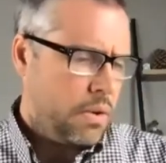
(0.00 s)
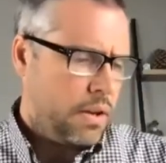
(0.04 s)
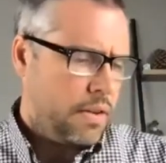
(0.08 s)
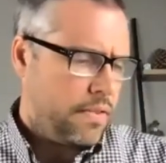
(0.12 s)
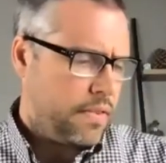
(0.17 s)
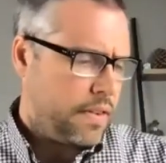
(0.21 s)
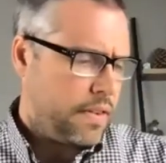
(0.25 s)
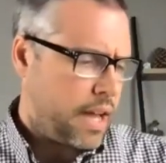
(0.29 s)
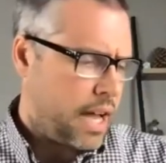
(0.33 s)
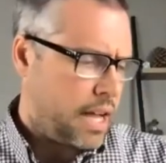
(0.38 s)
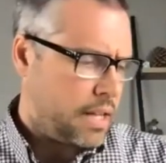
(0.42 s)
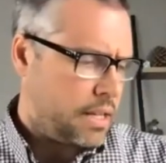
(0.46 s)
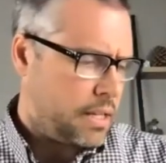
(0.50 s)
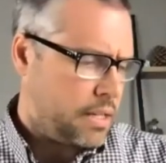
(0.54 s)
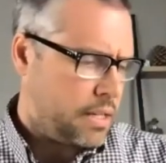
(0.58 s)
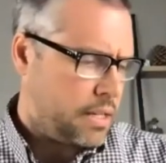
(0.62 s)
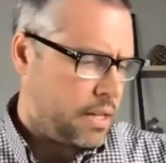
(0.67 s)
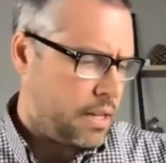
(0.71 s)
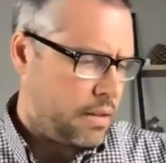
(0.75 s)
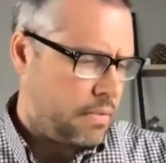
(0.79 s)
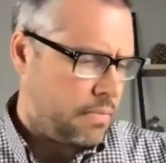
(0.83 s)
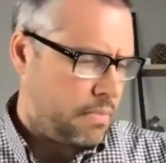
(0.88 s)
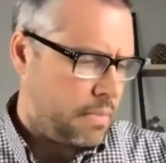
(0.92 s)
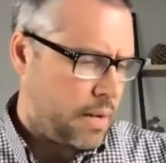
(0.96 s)
got
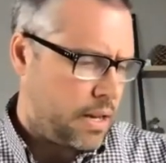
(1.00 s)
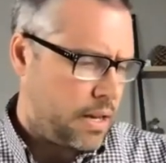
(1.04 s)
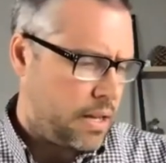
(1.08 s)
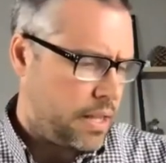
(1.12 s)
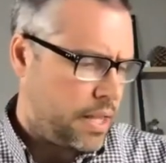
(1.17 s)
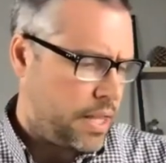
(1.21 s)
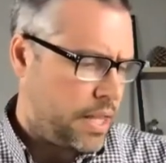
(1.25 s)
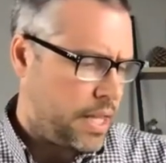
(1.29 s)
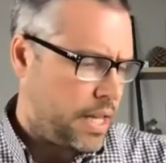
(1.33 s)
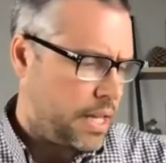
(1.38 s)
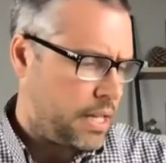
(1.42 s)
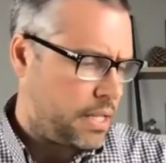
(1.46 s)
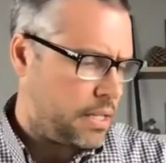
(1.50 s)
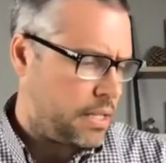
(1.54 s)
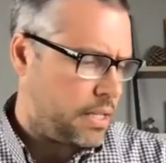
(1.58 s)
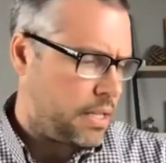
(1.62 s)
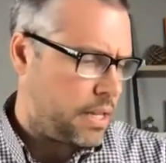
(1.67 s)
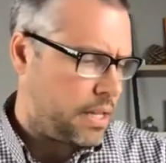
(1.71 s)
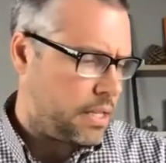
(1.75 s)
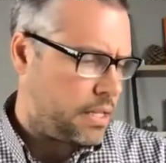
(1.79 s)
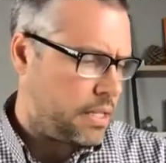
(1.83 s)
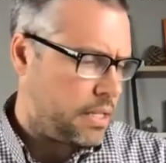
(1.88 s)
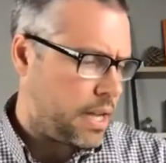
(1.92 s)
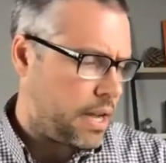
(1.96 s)
some things
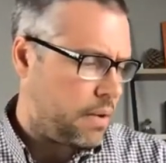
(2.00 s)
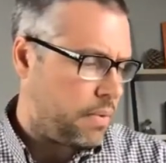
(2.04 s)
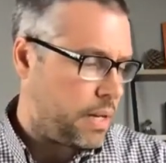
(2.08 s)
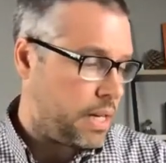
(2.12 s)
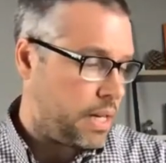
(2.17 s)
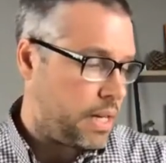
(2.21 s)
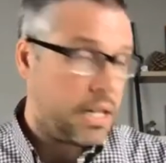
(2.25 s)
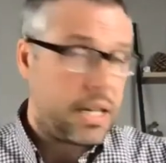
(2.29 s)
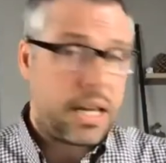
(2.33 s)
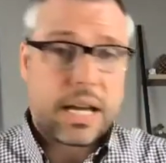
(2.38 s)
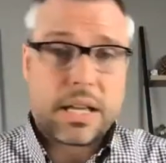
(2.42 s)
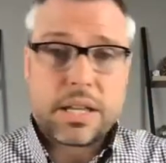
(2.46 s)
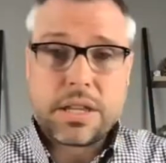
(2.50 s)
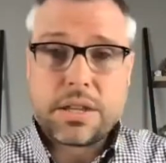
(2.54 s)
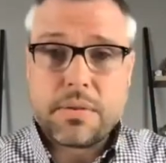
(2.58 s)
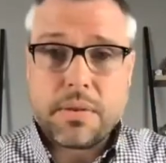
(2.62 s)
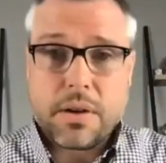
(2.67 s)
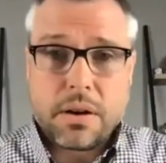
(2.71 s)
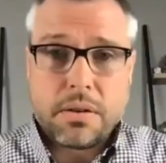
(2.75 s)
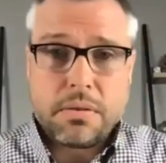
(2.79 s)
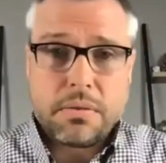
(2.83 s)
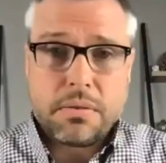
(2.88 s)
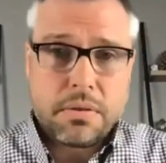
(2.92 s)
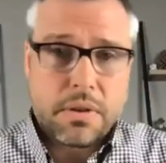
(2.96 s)
that we need to get
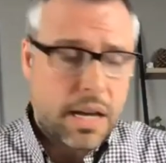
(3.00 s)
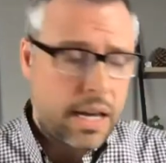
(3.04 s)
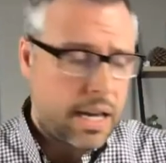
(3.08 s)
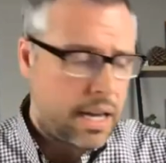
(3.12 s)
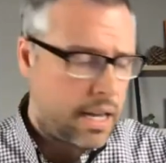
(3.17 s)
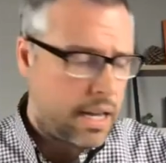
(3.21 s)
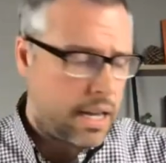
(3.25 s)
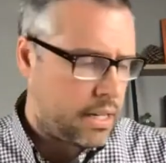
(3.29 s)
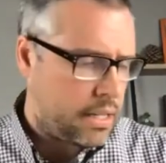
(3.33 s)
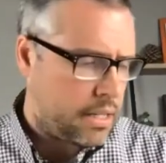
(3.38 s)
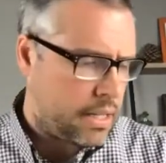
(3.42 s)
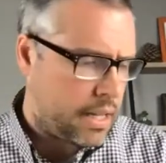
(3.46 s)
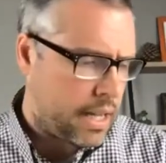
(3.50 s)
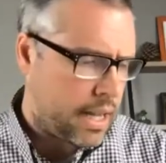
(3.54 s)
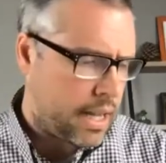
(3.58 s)
through, and